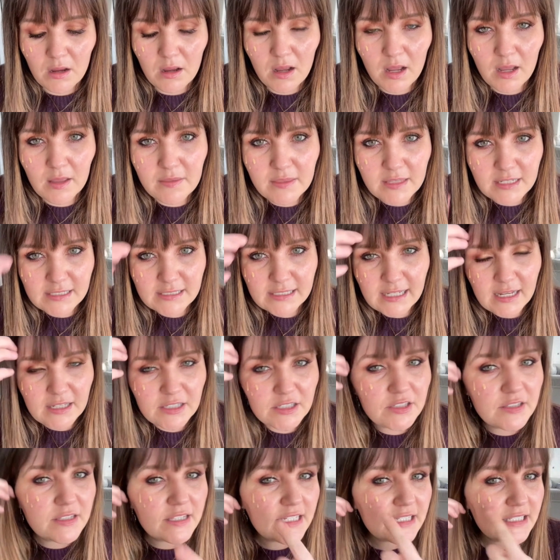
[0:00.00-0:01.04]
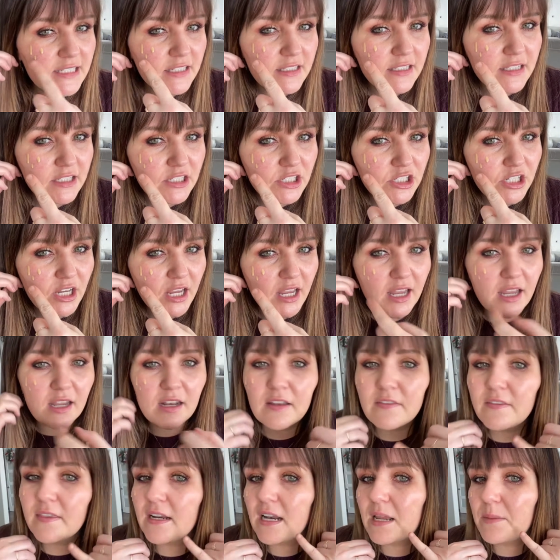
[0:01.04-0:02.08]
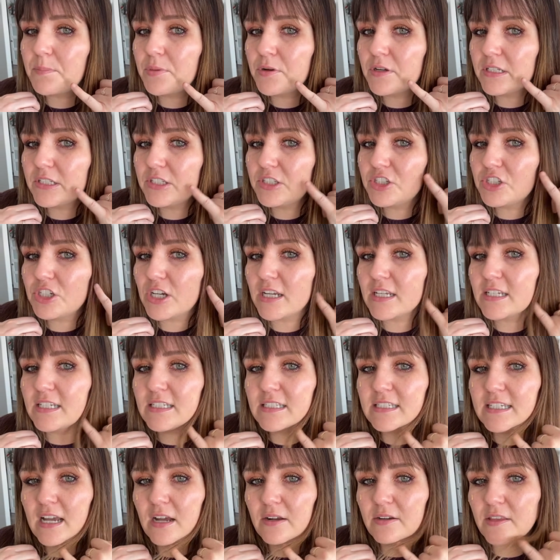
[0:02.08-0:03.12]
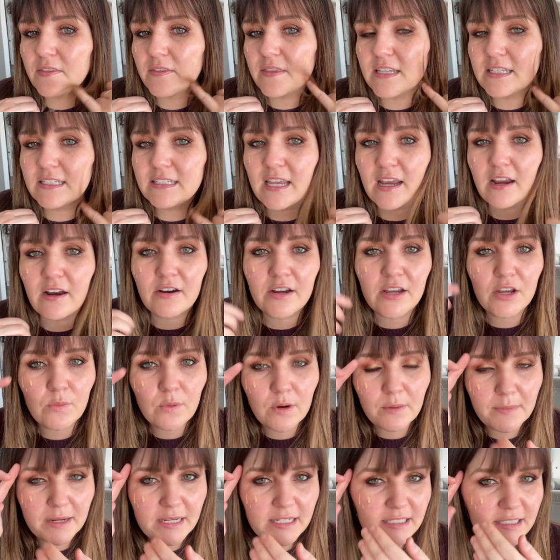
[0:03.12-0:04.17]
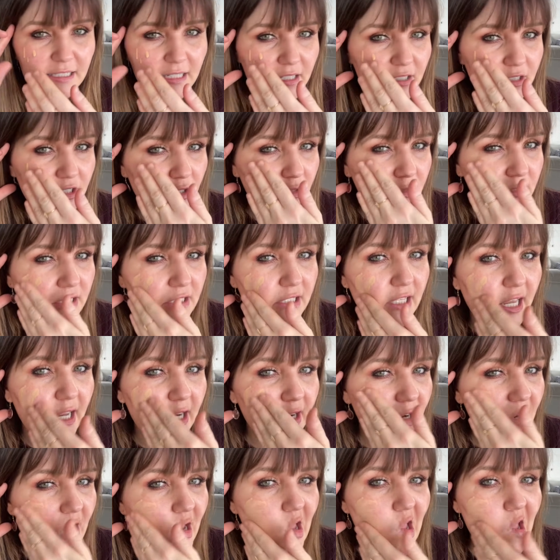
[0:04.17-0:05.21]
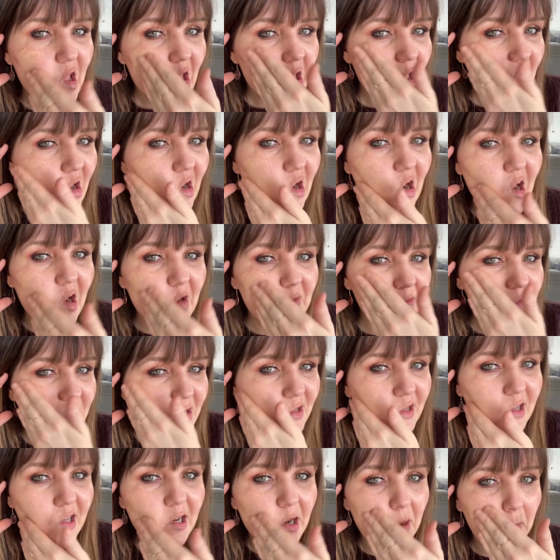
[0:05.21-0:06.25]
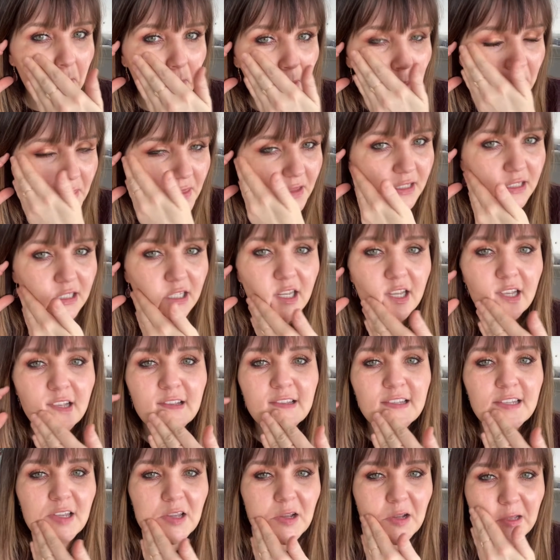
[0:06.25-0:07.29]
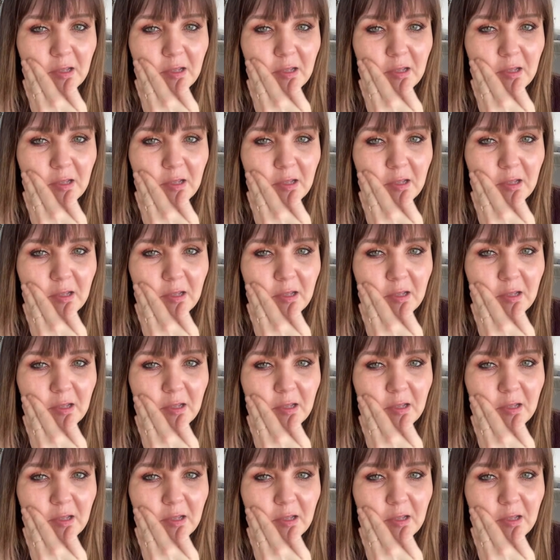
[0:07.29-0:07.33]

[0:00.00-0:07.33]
on this side. So this is the shade that I put just down in this area where my skin tone's lighter. And I'm just gonna blend this in so you